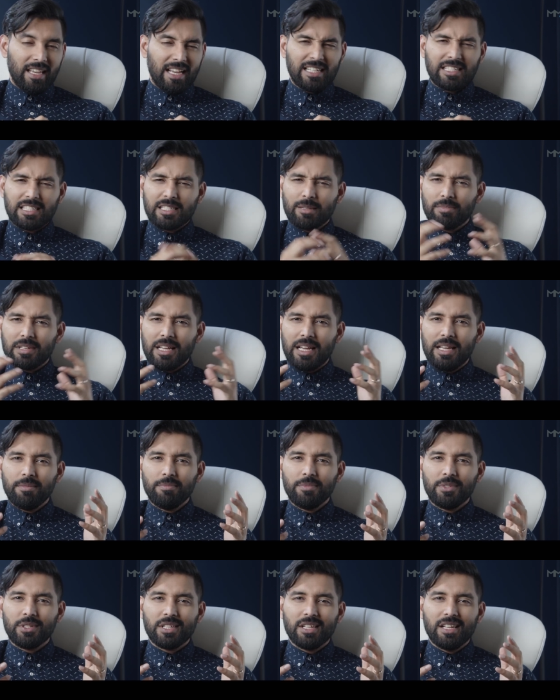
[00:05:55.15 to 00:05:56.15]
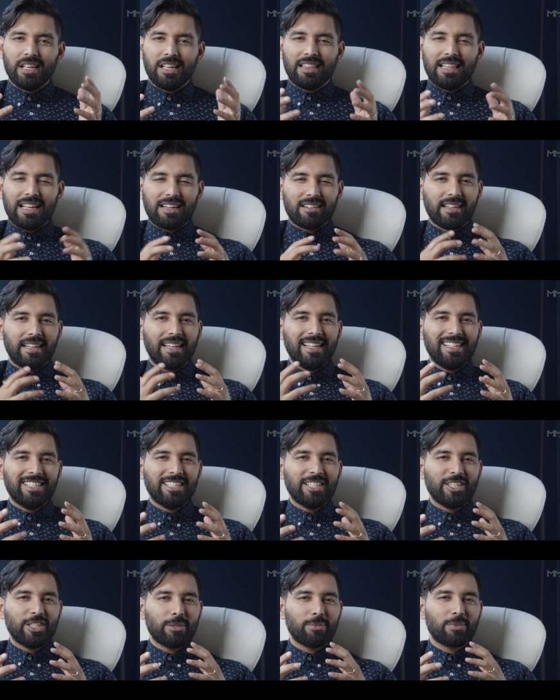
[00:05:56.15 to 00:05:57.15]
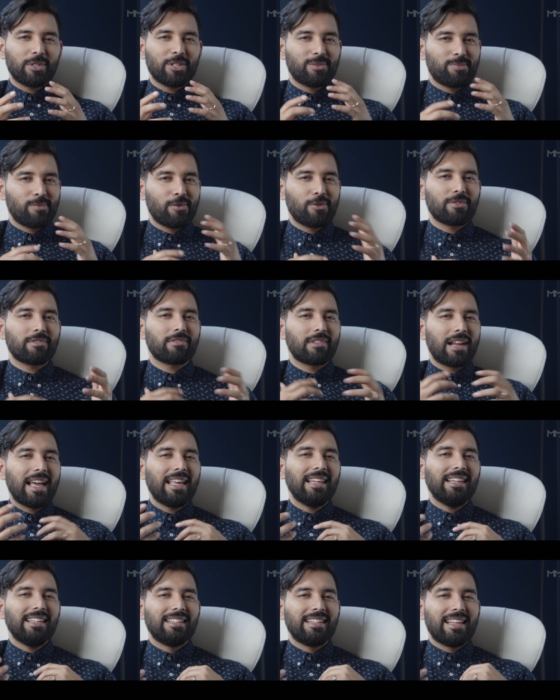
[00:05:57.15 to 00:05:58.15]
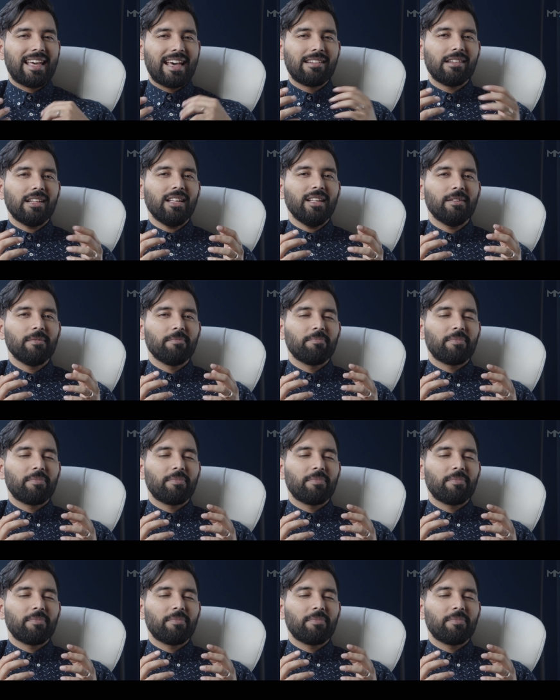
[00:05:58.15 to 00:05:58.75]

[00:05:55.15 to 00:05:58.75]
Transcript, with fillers: And sometimes that relationships is more trial and error.